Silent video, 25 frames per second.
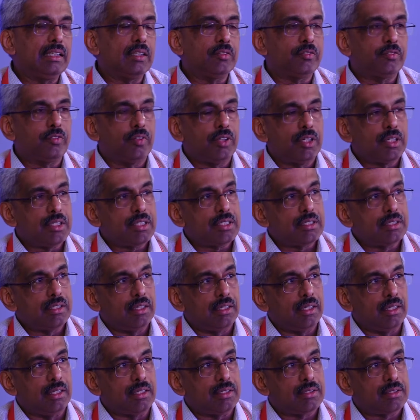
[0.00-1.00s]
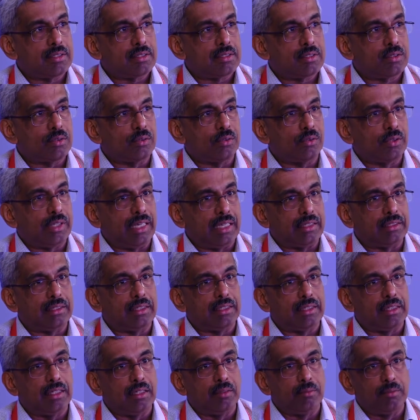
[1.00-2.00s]
the first thing is to get the
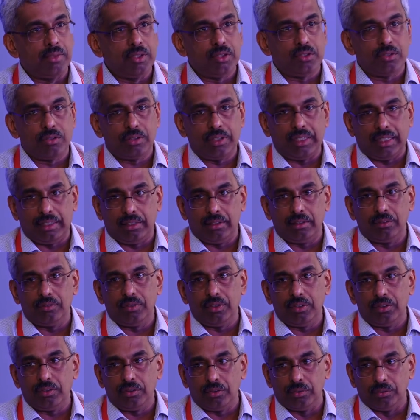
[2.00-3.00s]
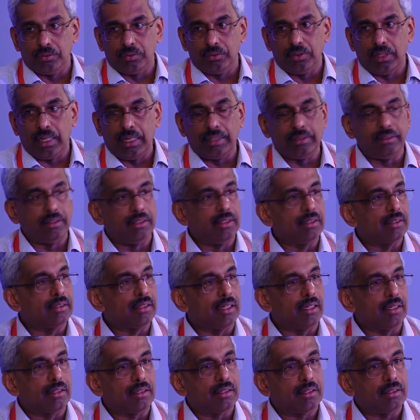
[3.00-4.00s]
government together with you. I think
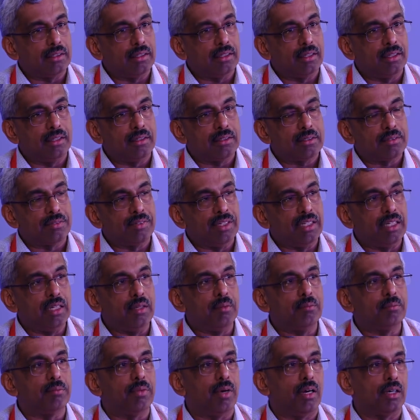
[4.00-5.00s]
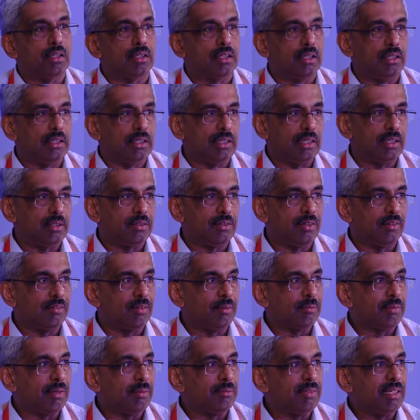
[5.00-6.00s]
that it's very important that you have a
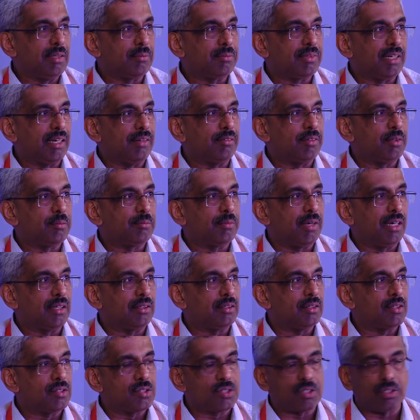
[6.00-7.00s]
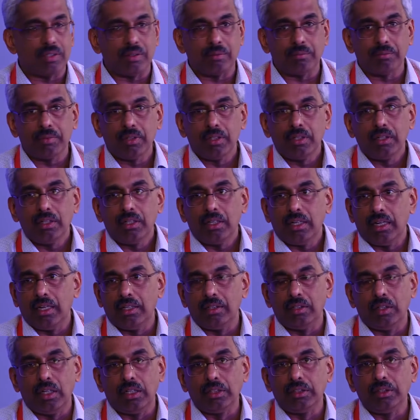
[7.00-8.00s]
public-private partnership
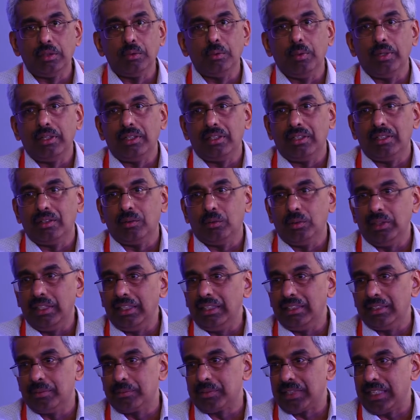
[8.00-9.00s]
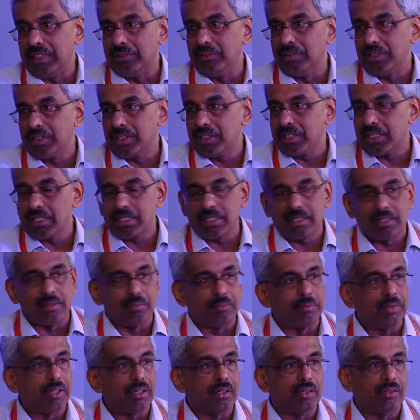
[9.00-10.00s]
and not do it in only the private system,
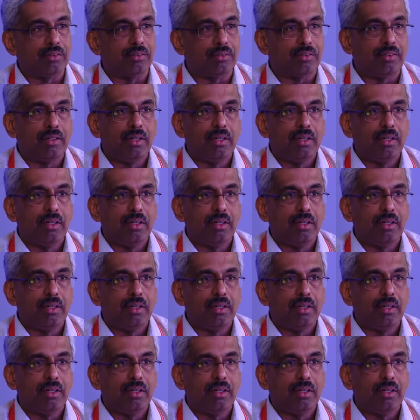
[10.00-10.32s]
because